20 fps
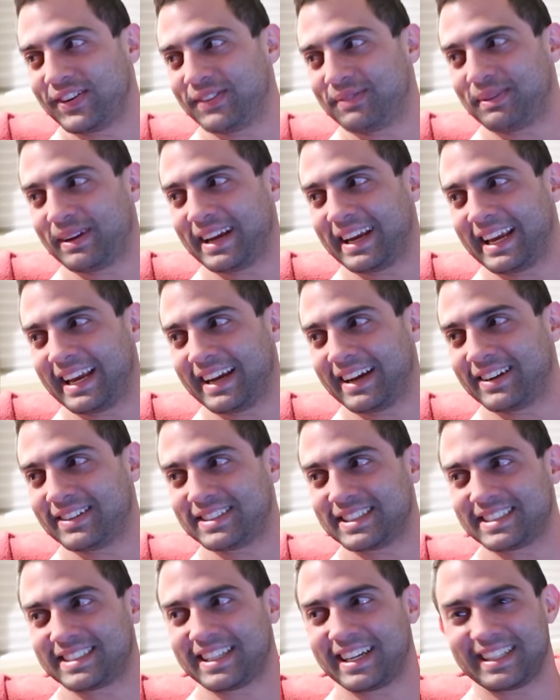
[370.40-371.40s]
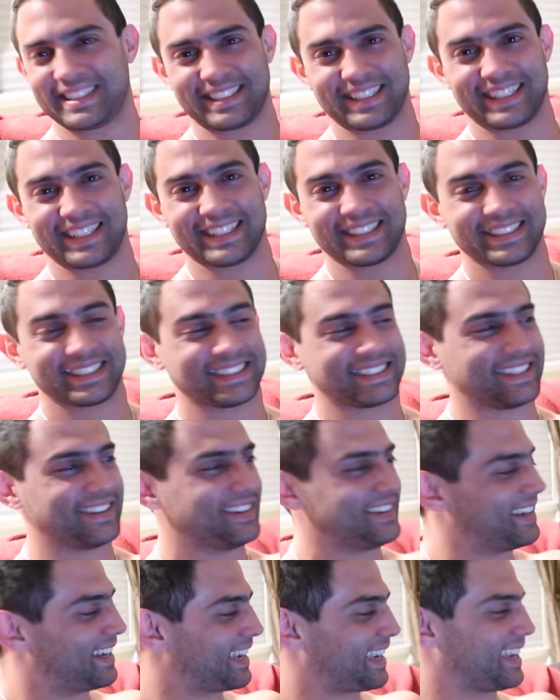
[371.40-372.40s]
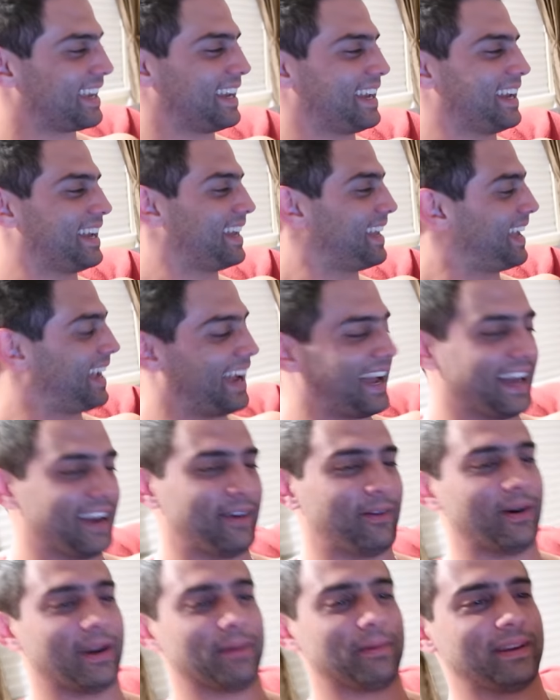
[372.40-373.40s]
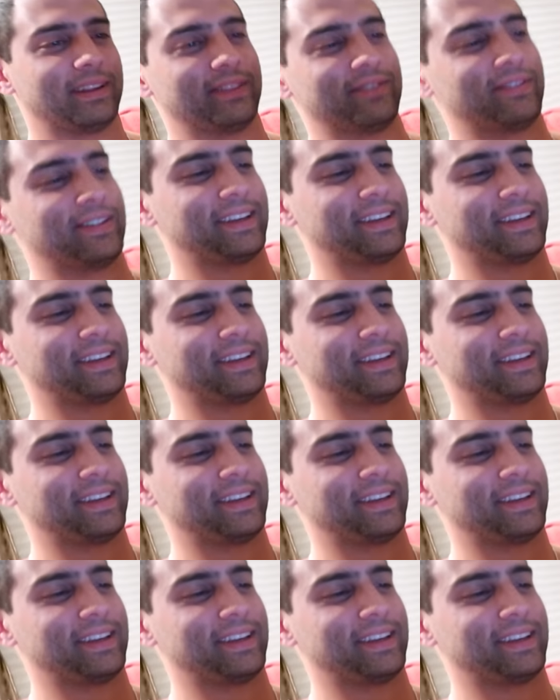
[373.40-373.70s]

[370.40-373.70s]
for being here, just touching it. So like, I don't want to be in the